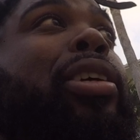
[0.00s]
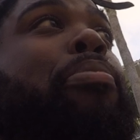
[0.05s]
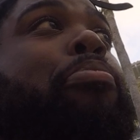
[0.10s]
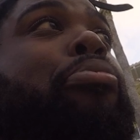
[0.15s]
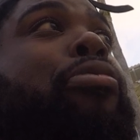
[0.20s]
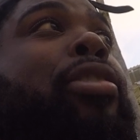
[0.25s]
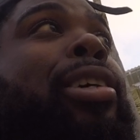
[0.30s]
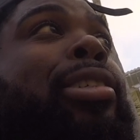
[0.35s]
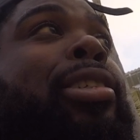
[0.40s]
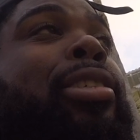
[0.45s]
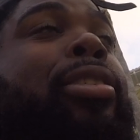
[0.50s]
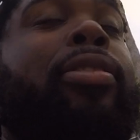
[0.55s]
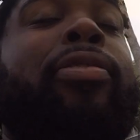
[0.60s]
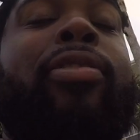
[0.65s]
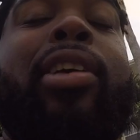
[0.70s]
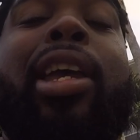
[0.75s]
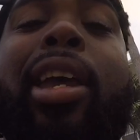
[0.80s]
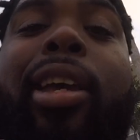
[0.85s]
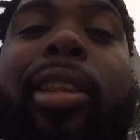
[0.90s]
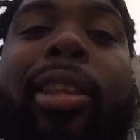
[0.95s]
impressive.
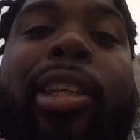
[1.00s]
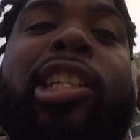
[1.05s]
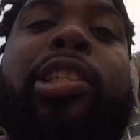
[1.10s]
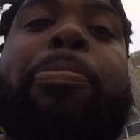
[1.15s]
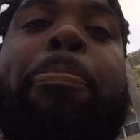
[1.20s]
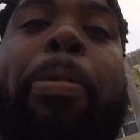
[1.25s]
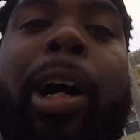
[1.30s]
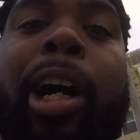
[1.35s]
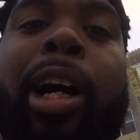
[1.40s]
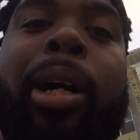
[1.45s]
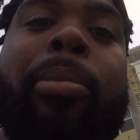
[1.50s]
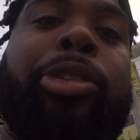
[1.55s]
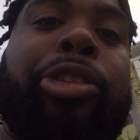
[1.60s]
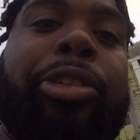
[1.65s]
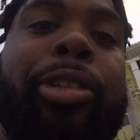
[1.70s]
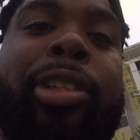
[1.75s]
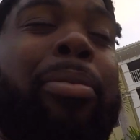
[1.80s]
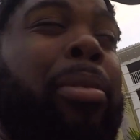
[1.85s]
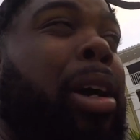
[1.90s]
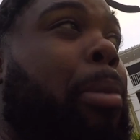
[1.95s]
These palm
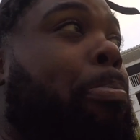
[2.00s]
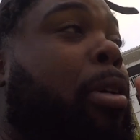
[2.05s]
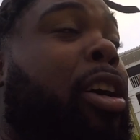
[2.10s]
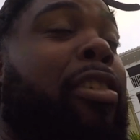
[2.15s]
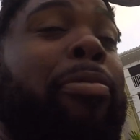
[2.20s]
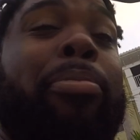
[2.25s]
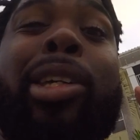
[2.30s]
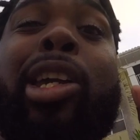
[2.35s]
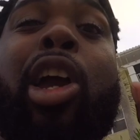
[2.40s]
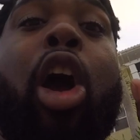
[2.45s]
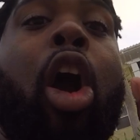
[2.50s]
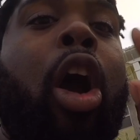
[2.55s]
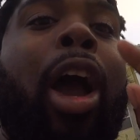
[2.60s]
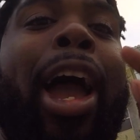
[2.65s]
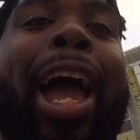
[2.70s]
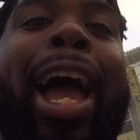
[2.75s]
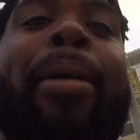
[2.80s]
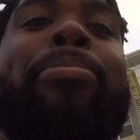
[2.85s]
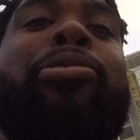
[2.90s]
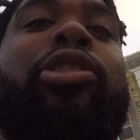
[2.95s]
trees above me are
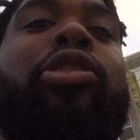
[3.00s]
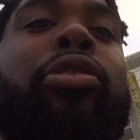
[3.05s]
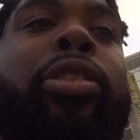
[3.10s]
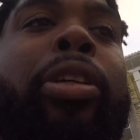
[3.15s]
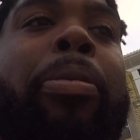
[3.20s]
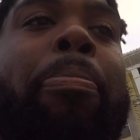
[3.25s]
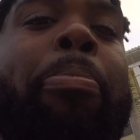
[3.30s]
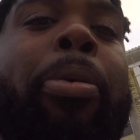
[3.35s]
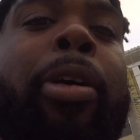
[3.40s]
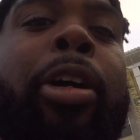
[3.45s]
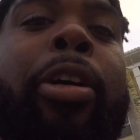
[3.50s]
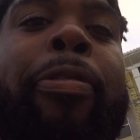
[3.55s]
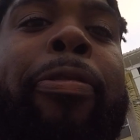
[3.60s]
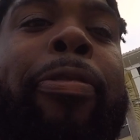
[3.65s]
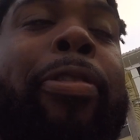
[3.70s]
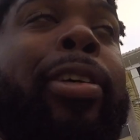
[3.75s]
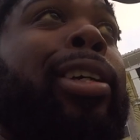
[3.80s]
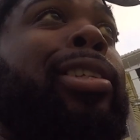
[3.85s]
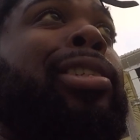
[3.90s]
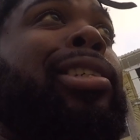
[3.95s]
absolutely
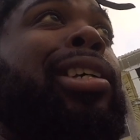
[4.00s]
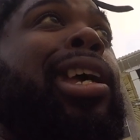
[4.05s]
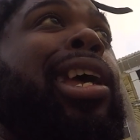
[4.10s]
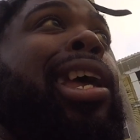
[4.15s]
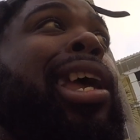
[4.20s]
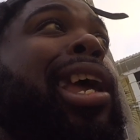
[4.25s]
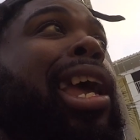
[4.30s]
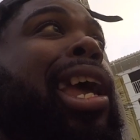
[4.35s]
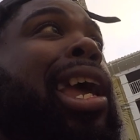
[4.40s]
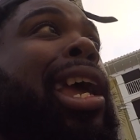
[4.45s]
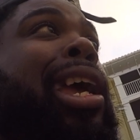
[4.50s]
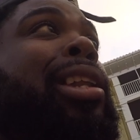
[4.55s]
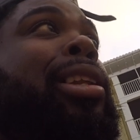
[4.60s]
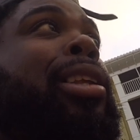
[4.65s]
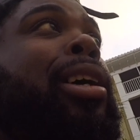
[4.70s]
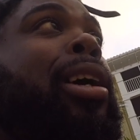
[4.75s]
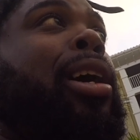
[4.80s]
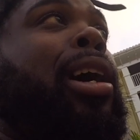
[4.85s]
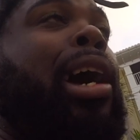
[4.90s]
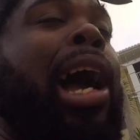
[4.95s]
perfect. And
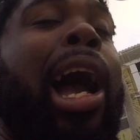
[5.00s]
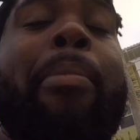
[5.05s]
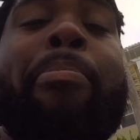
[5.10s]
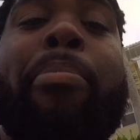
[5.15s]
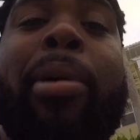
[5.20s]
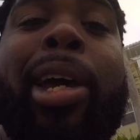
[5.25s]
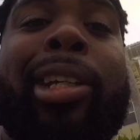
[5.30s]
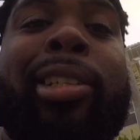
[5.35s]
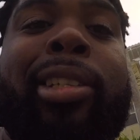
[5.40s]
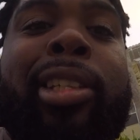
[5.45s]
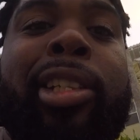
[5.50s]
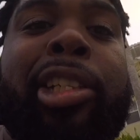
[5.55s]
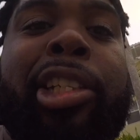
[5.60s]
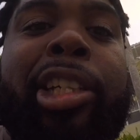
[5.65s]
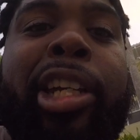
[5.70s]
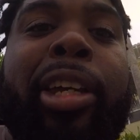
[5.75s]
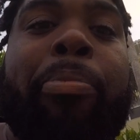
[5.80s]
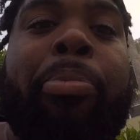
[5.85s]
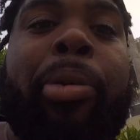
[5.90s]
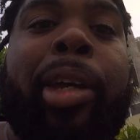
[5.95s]
uh, I'm back to the
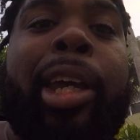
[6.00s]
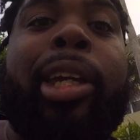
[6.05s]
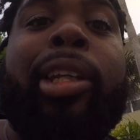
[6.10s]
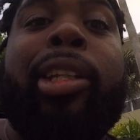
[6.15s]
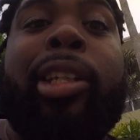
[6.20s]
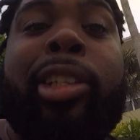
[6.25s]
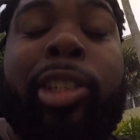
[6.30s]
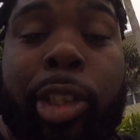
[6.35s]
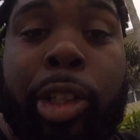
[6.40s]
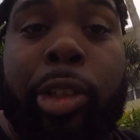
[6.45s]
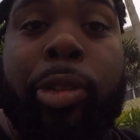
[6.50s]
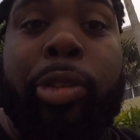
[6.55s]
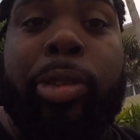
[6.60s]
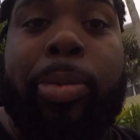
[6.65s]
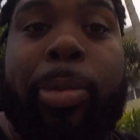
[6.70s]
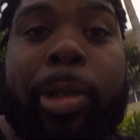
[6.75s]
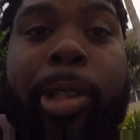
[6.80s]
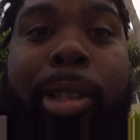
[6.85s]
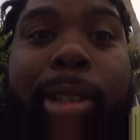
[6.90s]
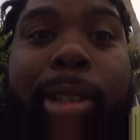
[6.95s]
champagne, excuse me.